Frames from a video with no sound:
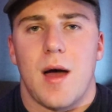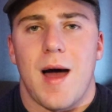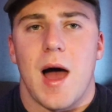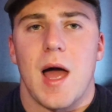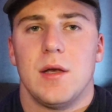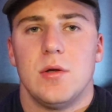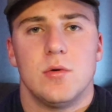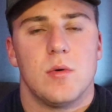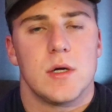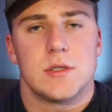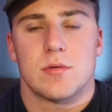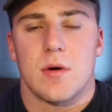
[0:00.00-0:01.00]
I do
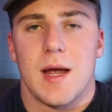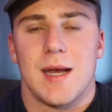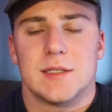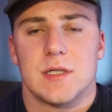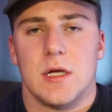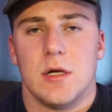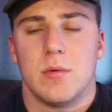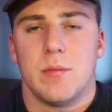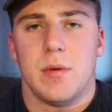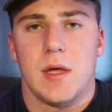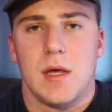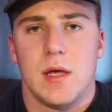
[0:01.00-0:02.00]
what's right as a
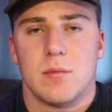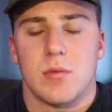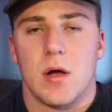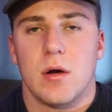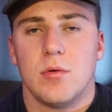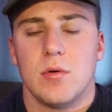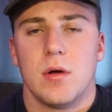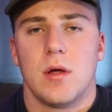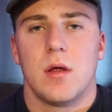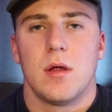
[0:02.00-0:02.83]
human being, bro.